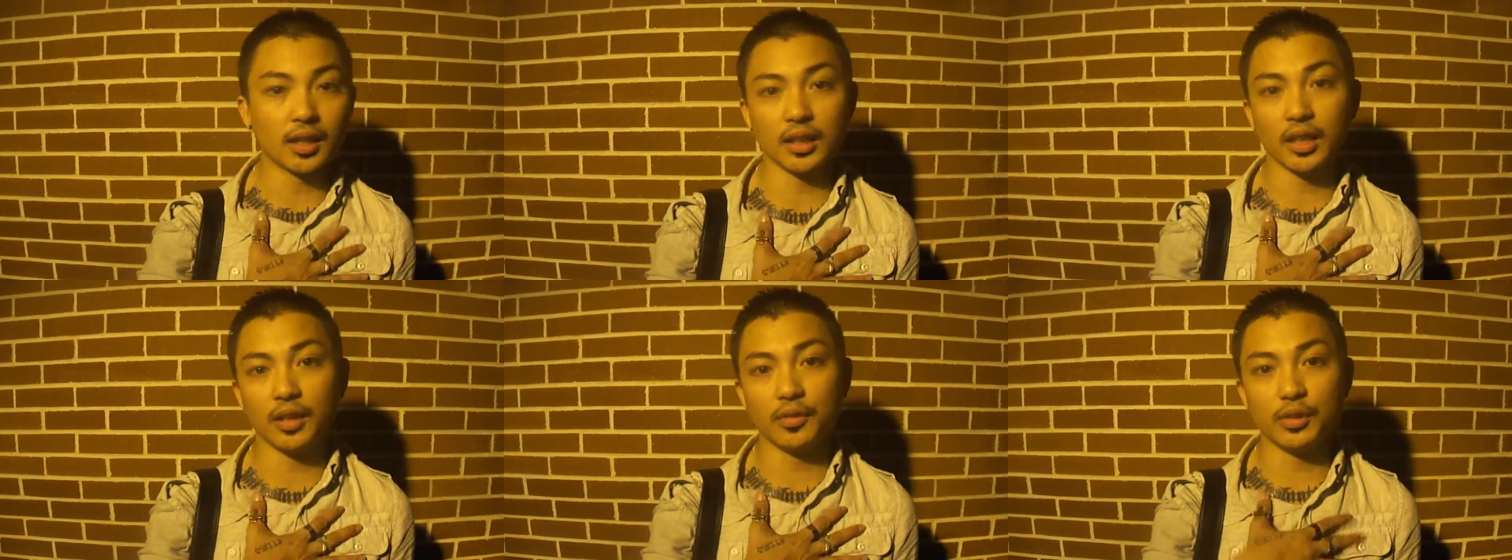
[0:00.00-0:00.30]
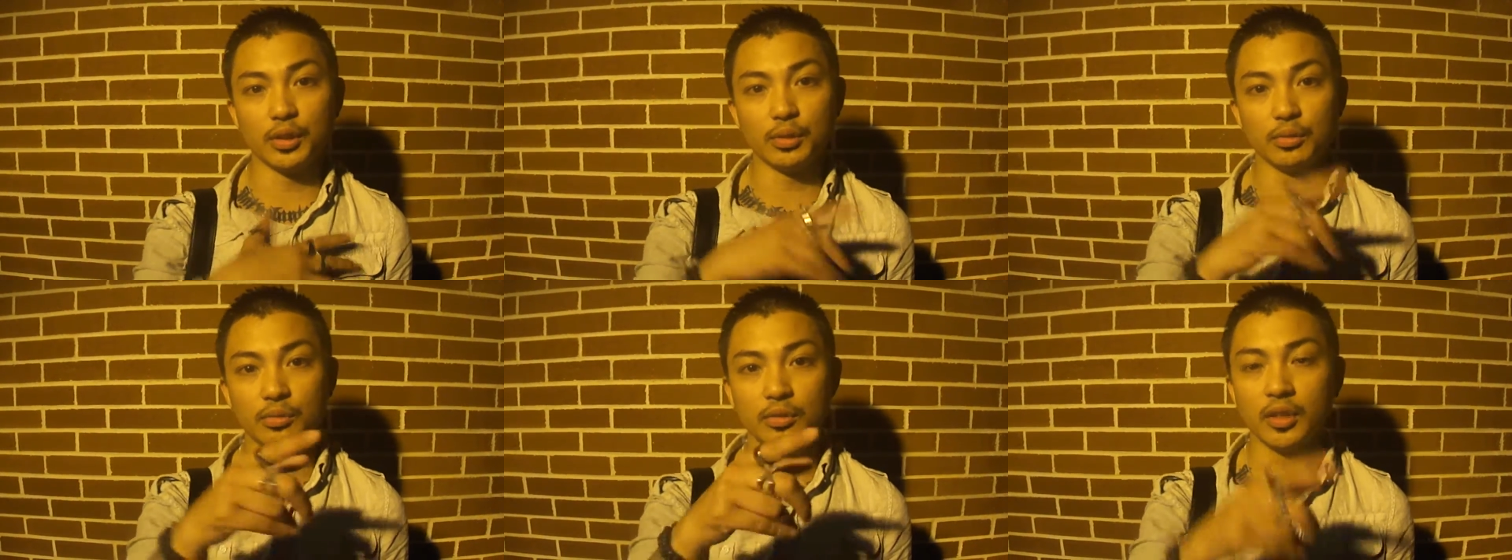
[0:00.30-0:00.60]
I love
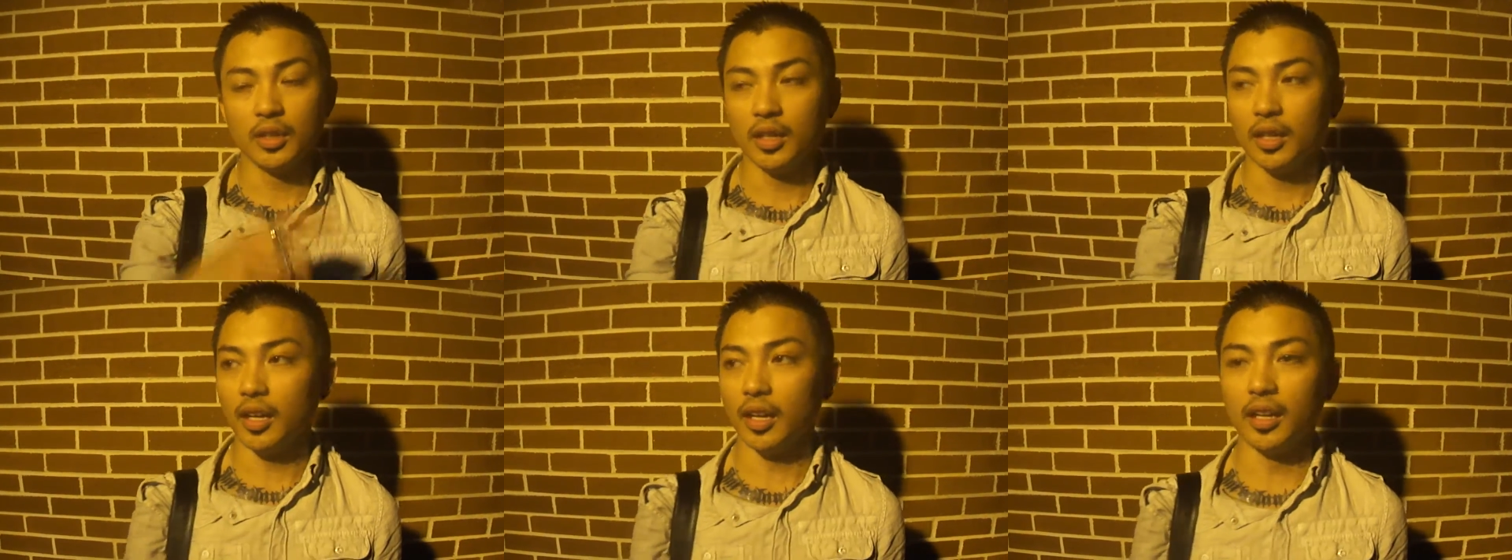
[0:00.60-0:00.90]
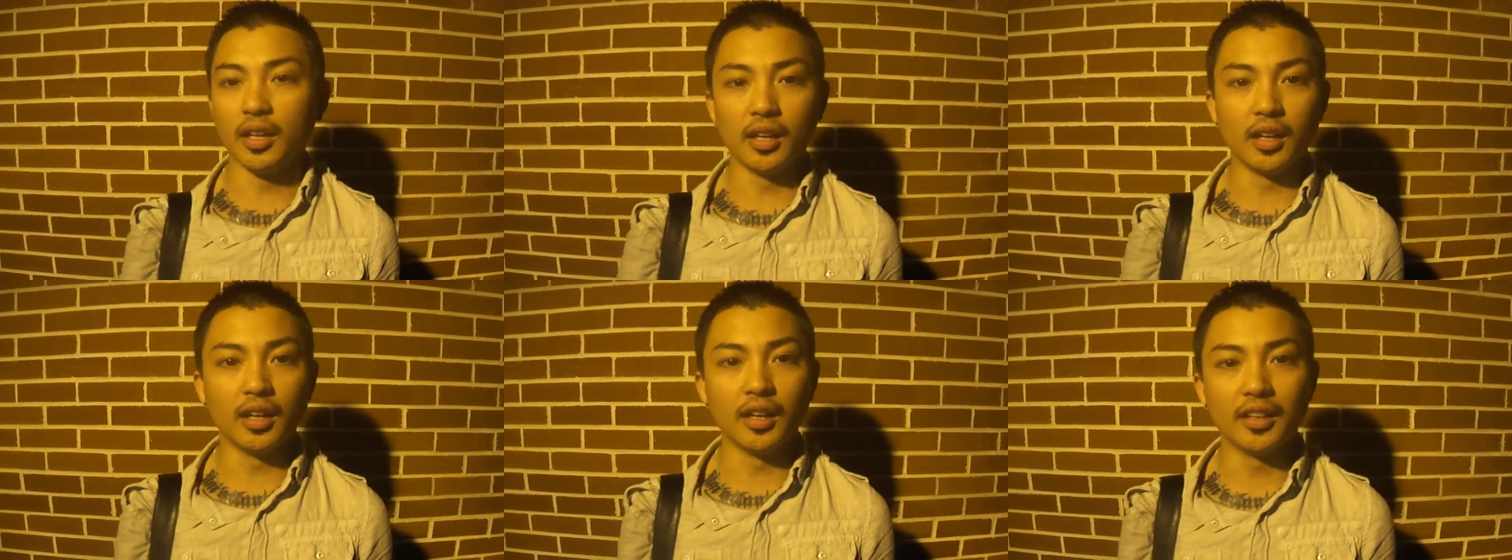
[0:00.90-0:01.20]
you,
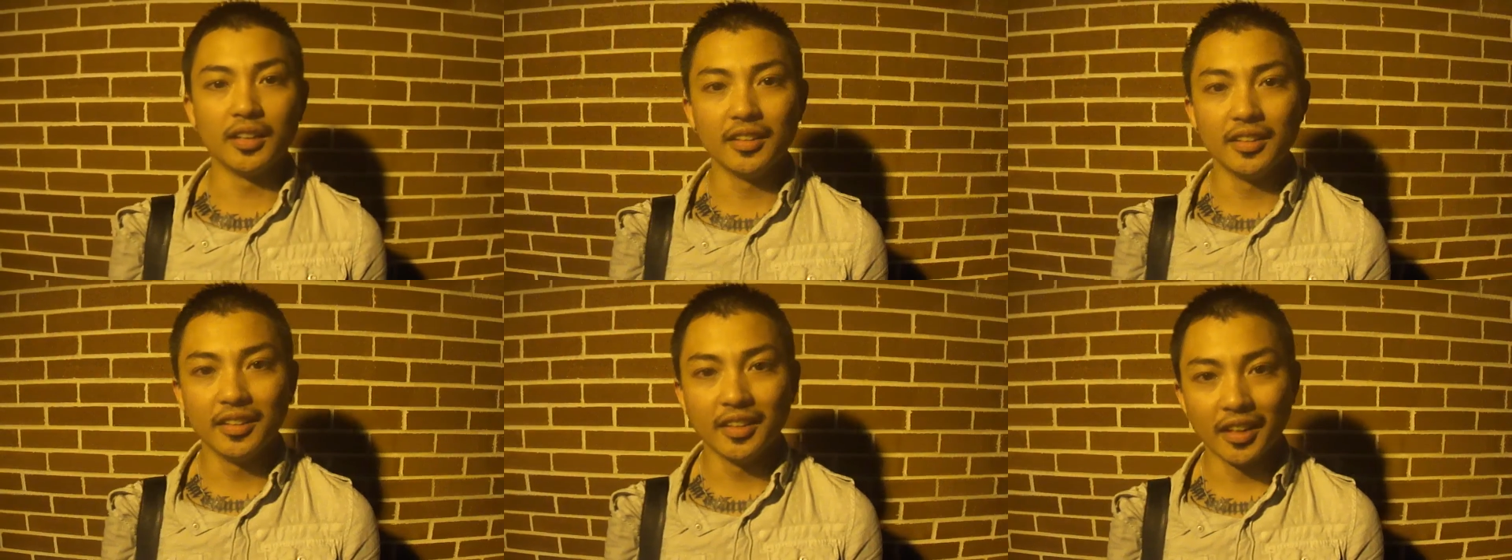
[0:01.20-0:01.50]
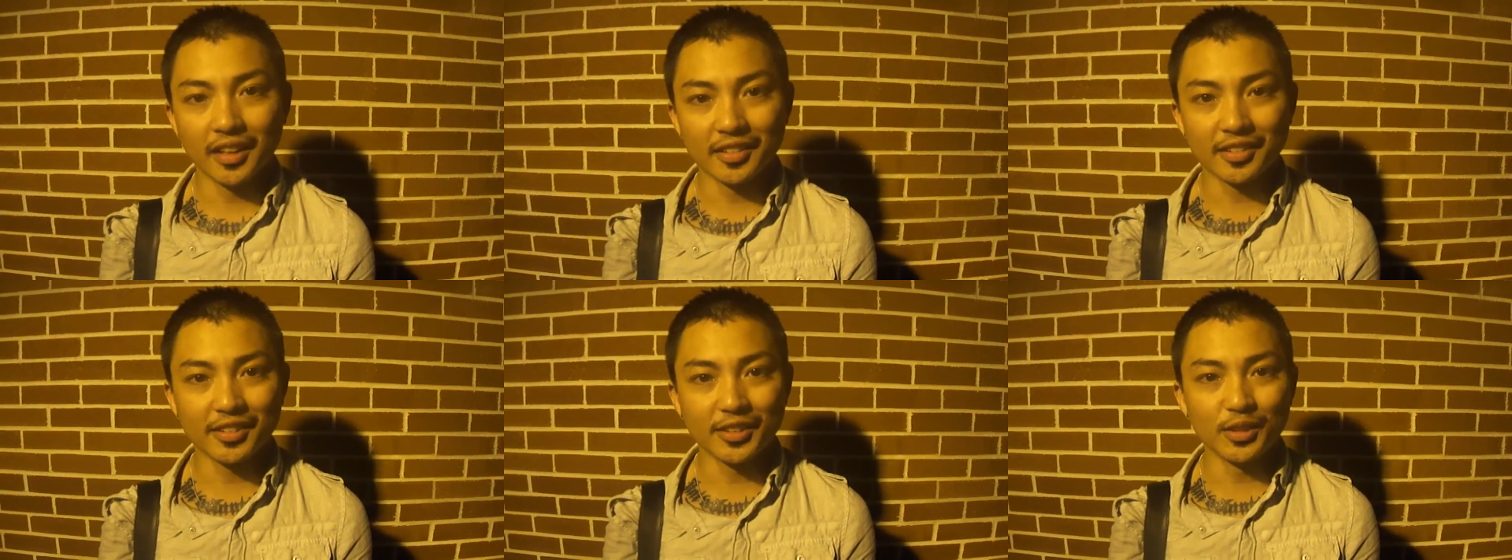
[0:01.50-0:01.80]
and uh,
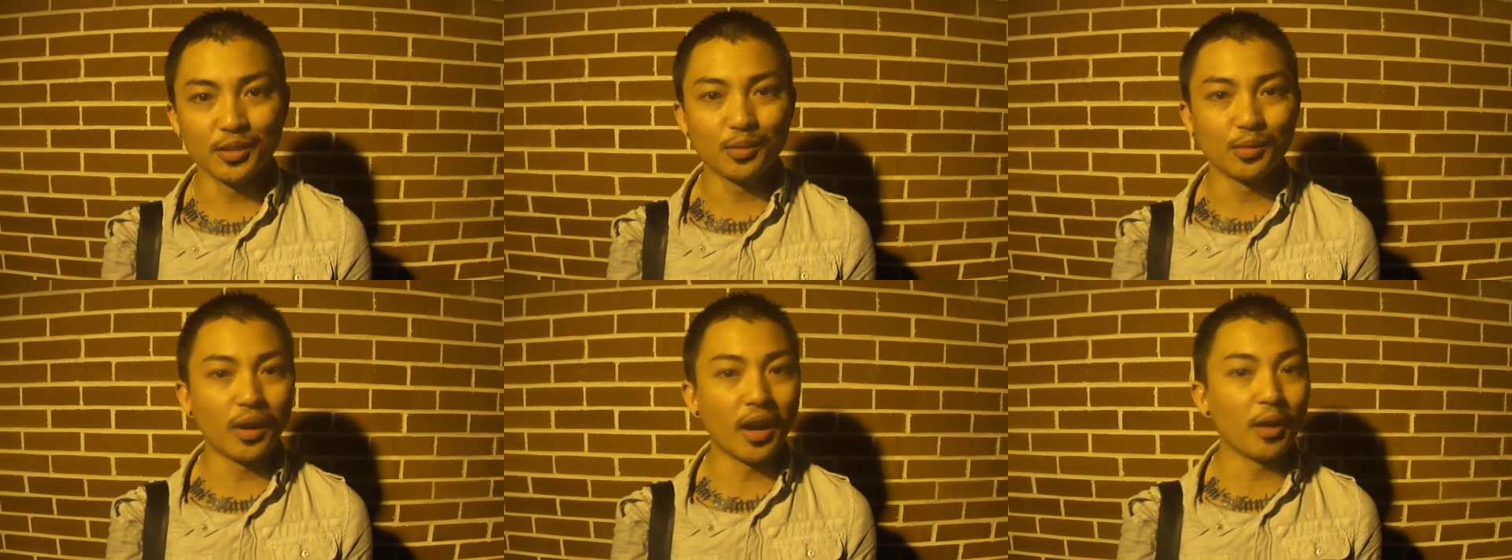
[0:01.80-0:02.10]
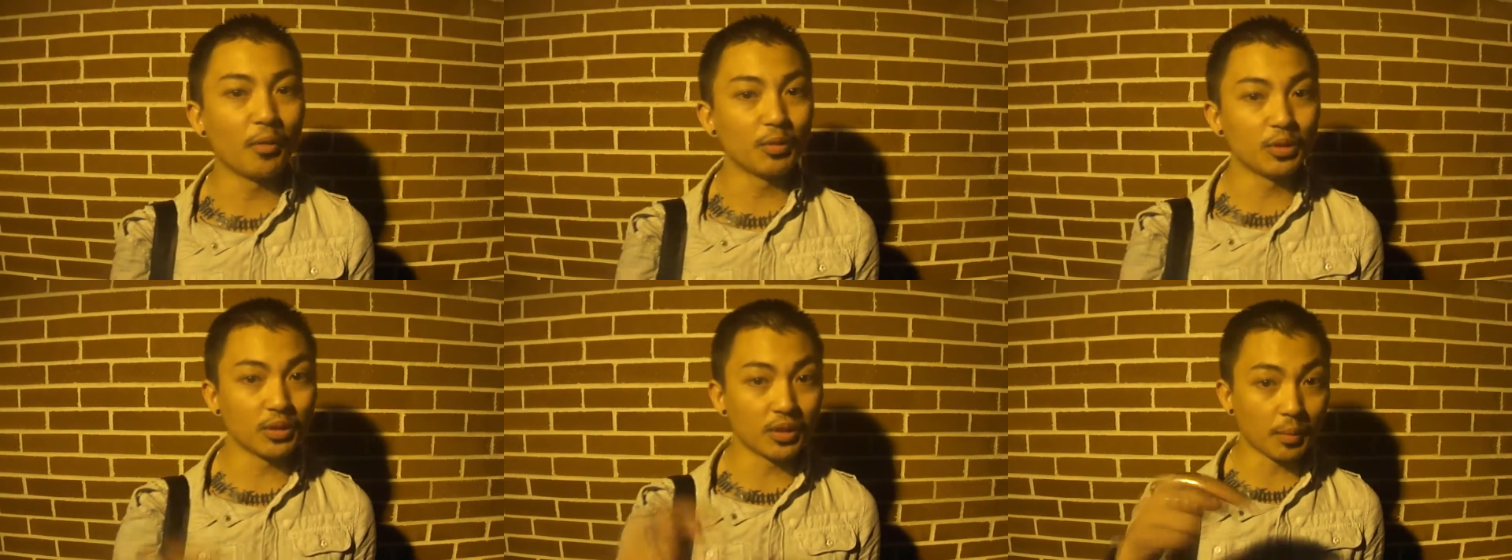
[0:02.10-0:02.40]
I'll see you
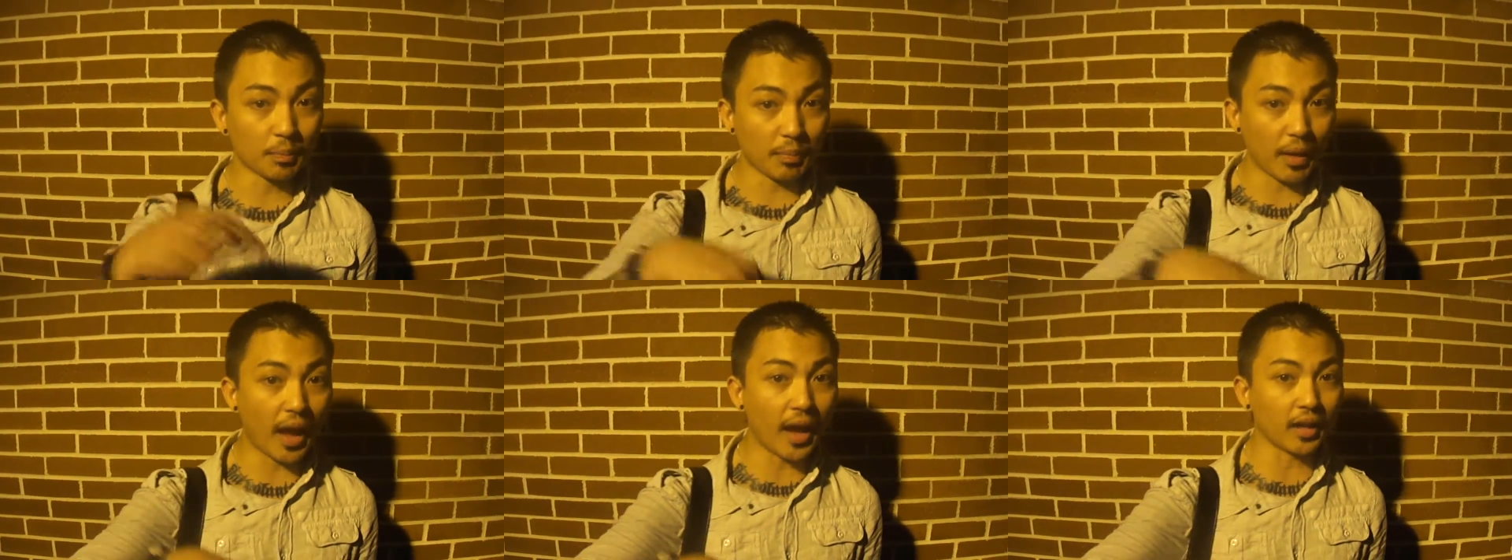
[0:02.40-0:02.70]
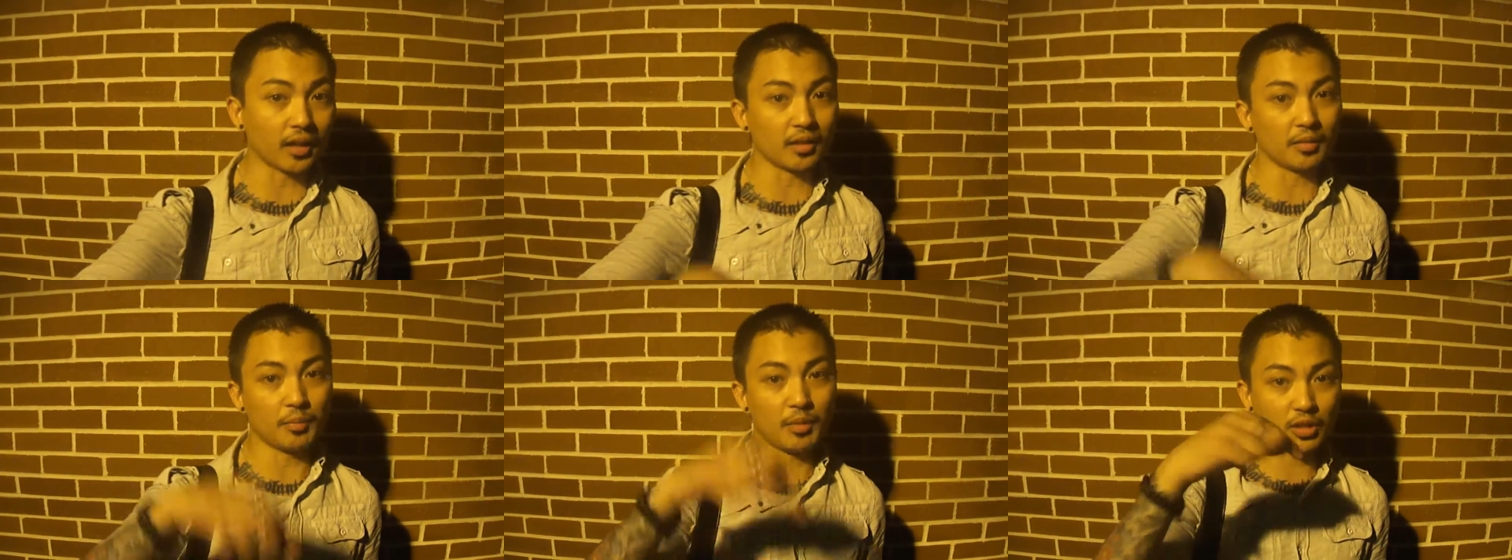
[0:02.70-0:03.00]
around when you get back.